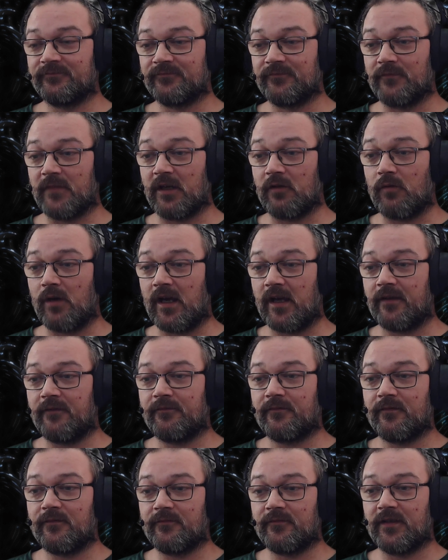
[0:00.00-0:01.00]
My wife
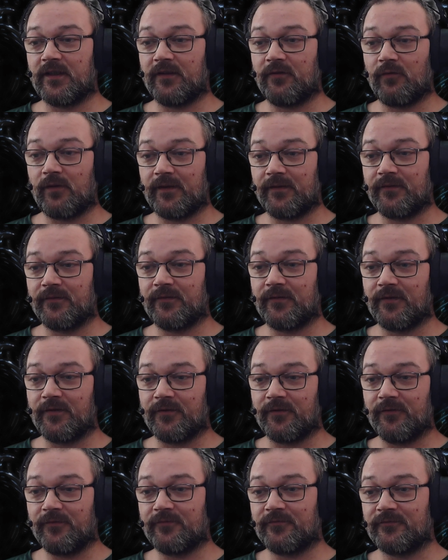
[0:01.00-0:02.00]
had one
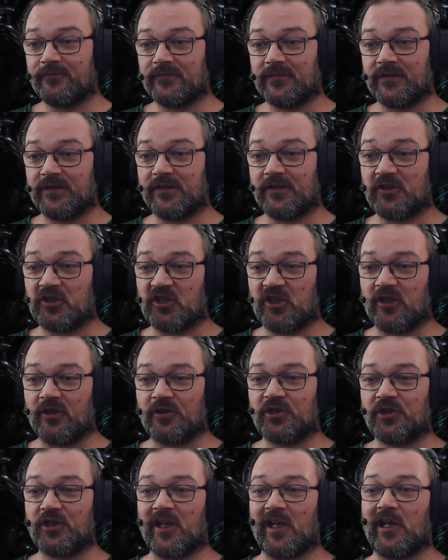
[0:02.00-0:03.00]
too and she
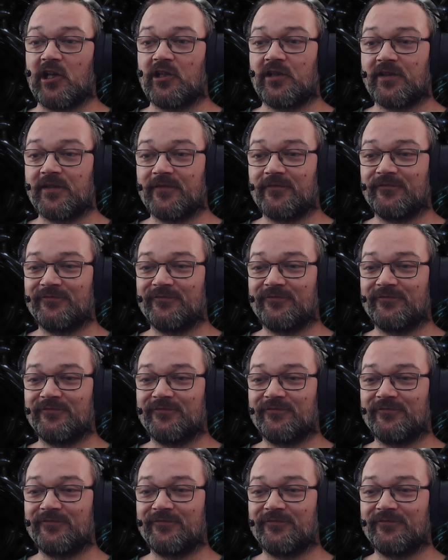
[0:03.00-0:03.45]
lost hers.